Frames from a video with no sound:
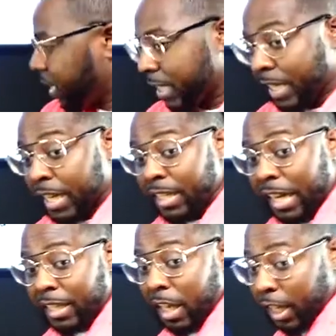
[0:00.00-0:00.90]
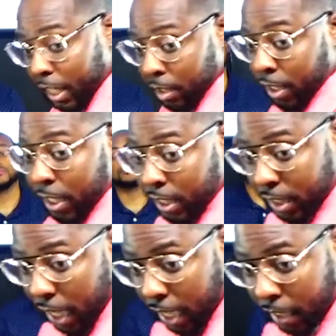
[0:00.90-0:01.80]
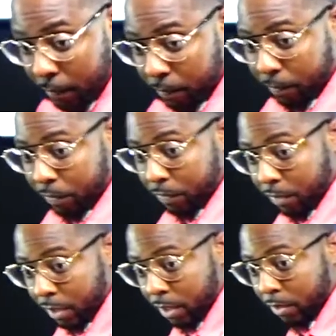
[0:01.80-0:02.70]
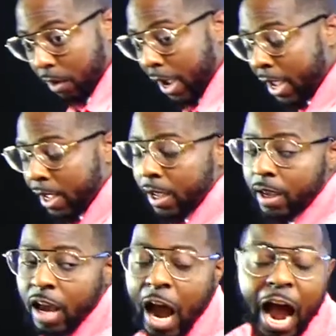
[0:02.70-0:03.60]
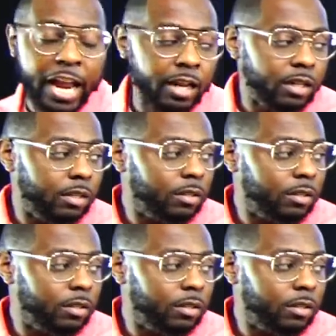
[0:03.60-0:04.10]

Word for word: seen as like the leader of this thing. Right? Hey!